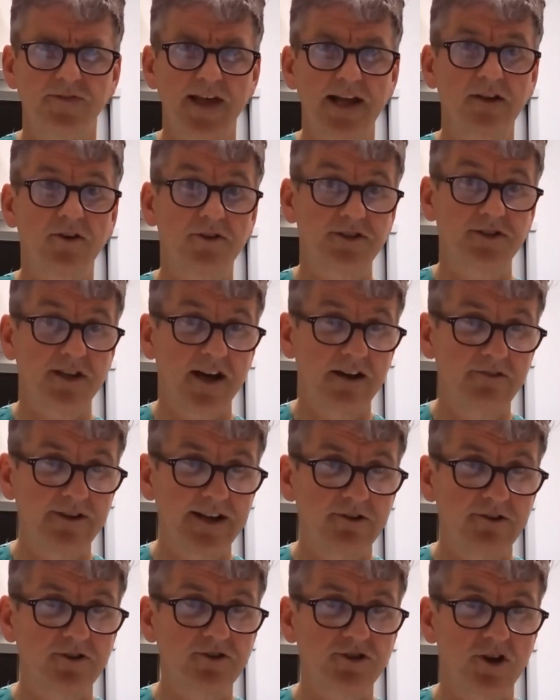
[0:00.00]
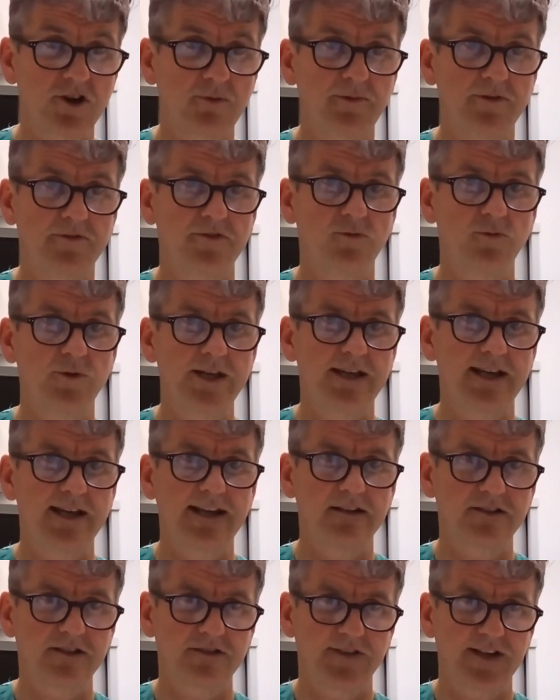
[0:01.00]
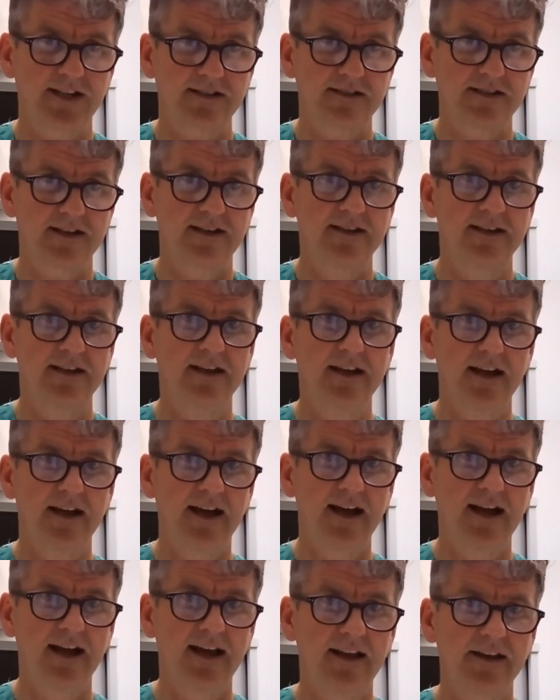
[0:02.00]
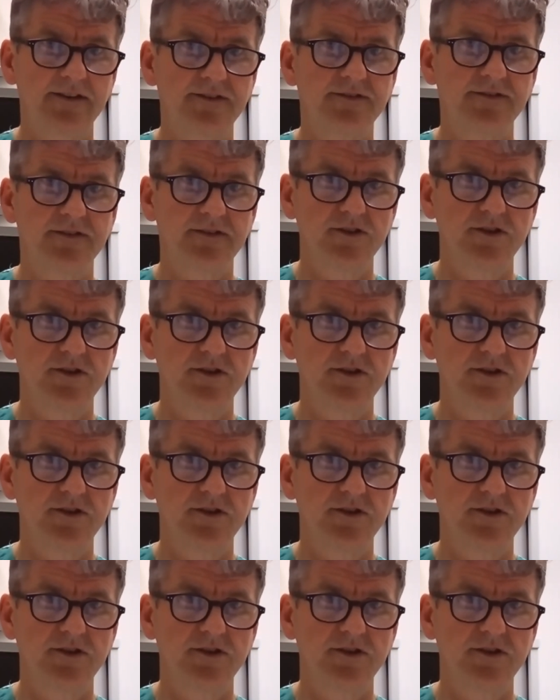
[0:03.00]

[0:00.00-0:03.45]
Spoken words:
then got diarrhea on top of a weak anal sphincter. And,